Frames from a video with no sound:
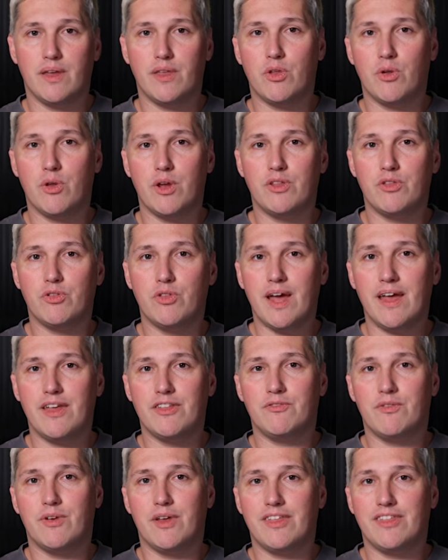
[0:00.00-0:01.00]
You can
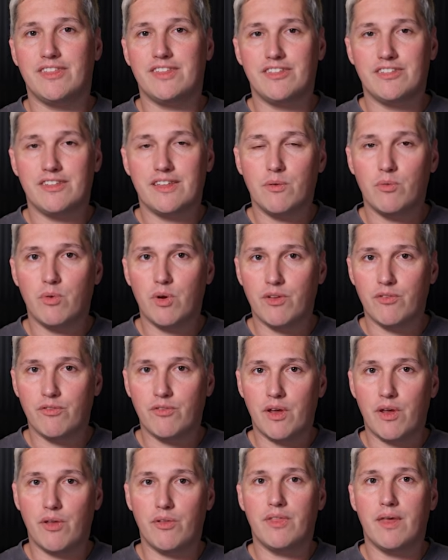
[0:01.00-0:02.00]
transfer existing
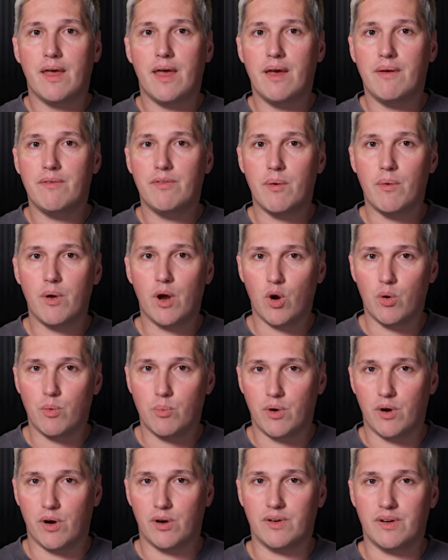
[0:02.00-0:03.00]
workflows from
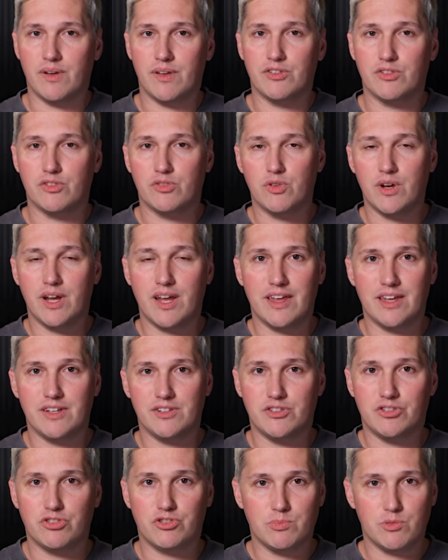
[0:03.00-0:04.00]
Opal straight
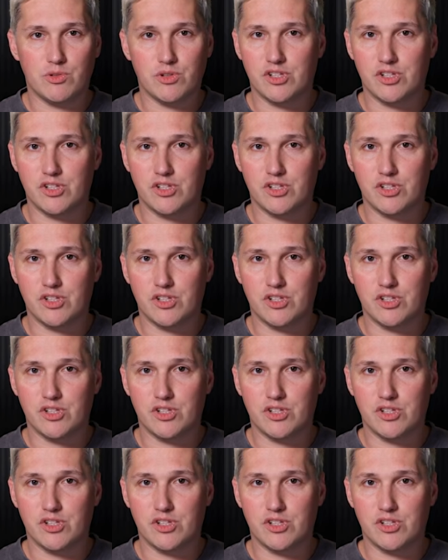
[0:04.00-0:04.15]
into Super